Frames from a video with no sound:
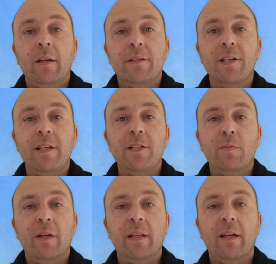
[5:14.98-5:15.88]
So this is
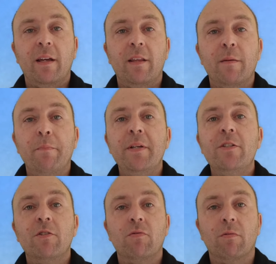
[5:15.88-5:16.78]
where the
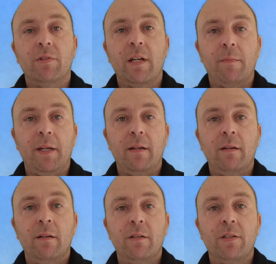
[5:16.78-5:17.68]
business rules come in.
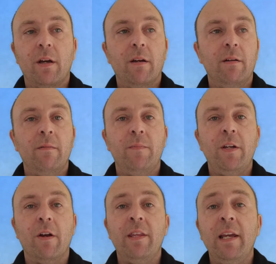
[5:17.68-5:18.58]
So,
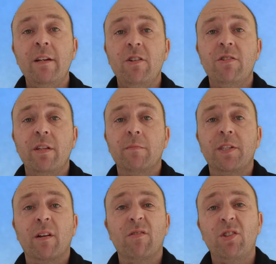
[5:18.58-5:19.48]
the end user
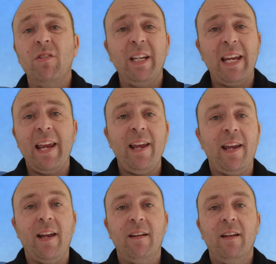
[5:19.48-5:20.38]
themselves shouldn't
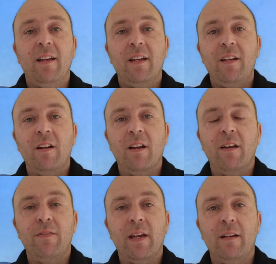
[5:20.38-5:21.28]
care,
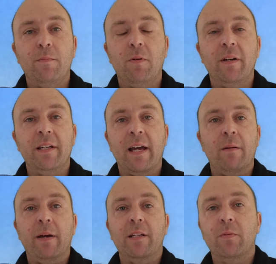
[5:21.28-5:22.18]
if they deploy a
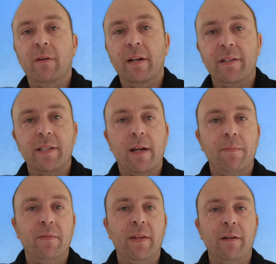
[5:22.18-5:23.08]
database where it ends up,
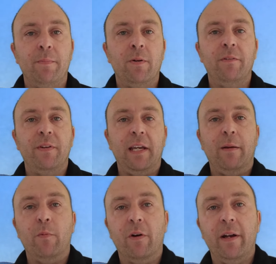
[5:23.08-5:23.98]
or if they deploy a
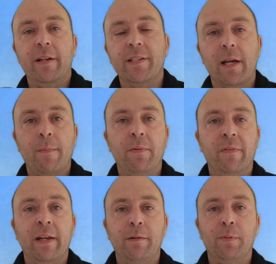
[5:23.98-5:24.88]
VM where it ends up, or if
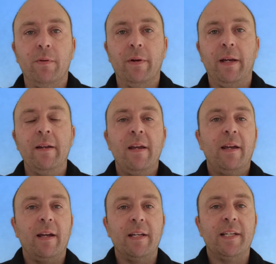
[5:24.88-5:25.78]
they deploy
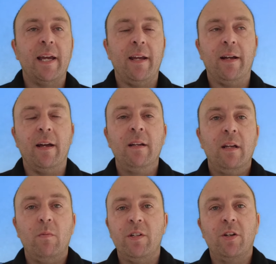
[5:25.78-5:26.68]
a container,
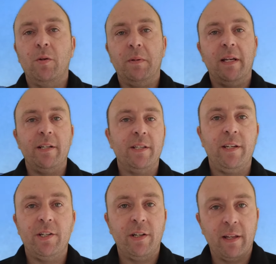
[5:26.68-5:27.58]
which Kubernetes
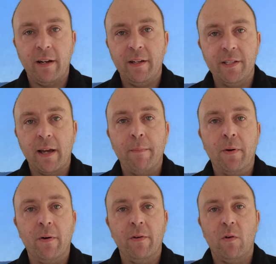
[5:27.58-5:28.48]
edition that ends up
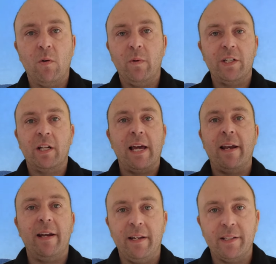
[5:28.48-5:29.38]
on, or which cloud
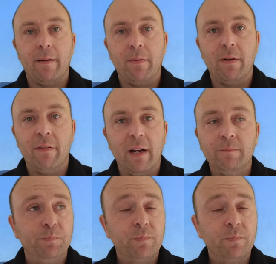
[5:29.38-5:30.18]
it ends up on, right?